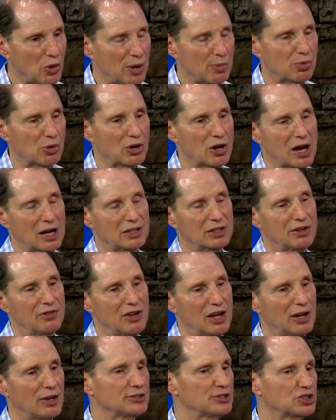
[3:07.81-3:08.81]

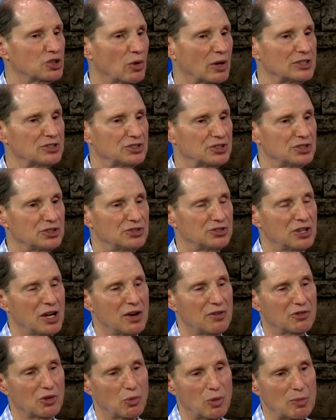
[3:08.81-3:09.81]
reproductive health choices
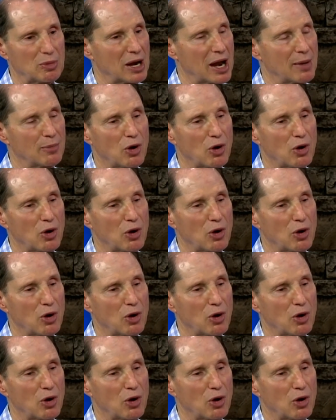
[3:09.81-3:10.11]
for women.